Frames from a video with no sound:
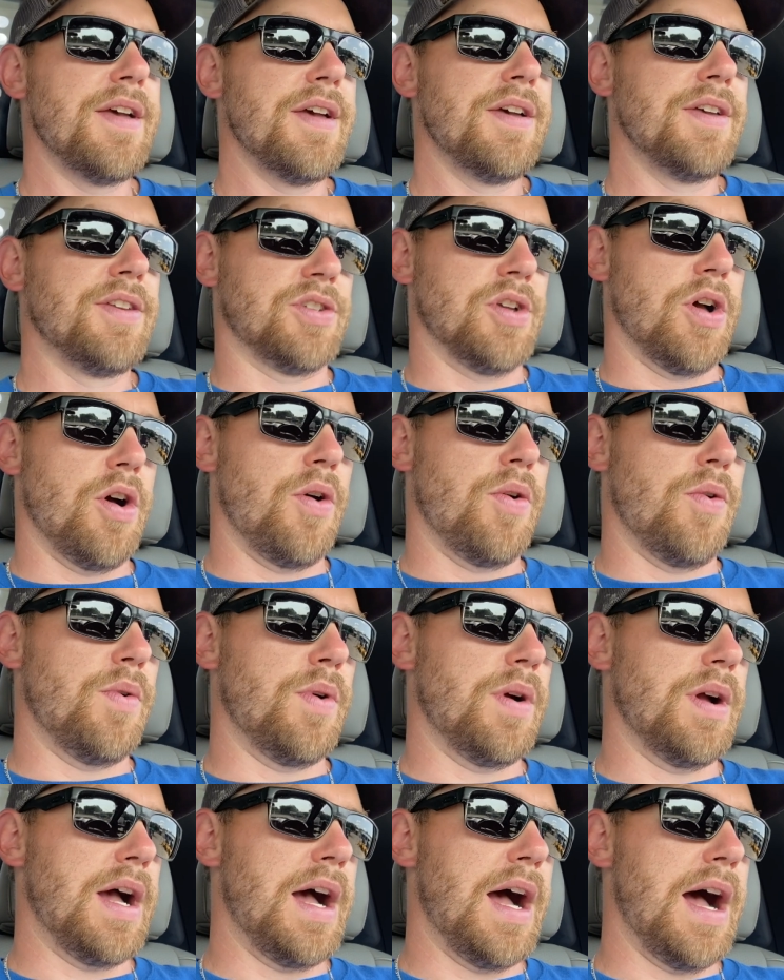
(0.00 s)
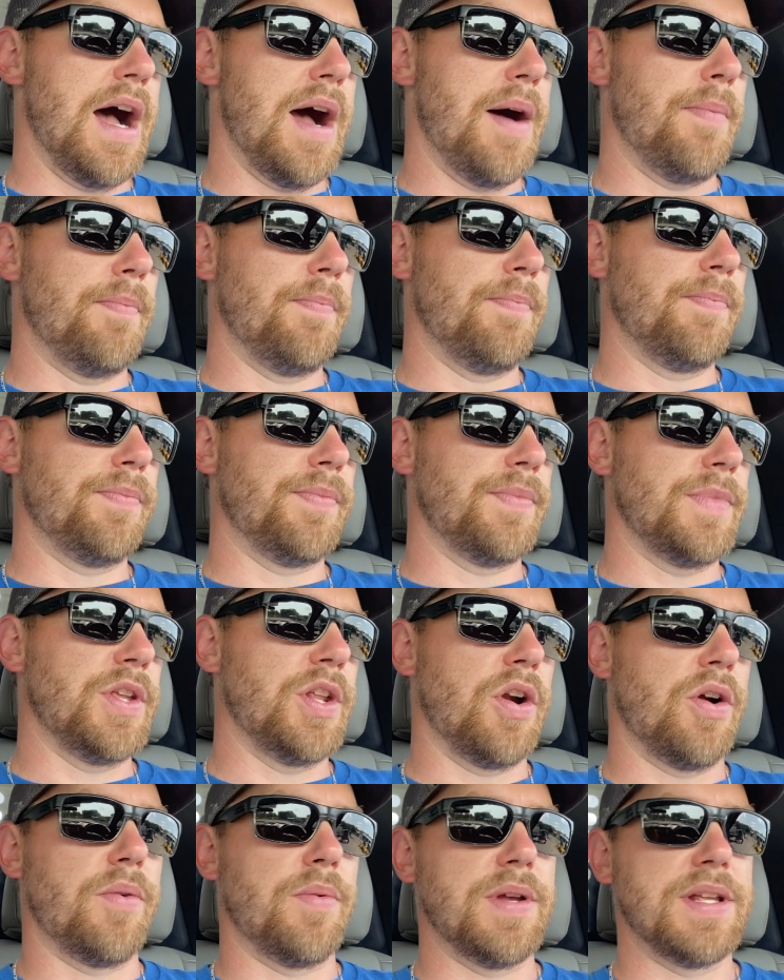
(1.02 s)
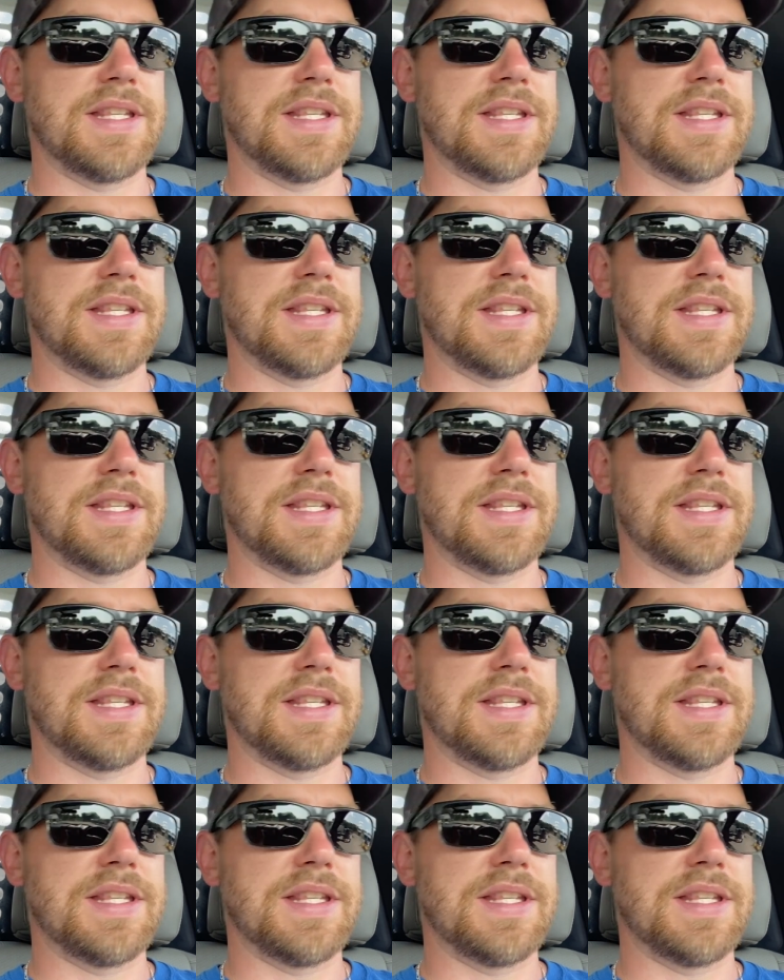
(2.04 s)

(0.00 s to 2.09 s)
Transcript: So um, you know,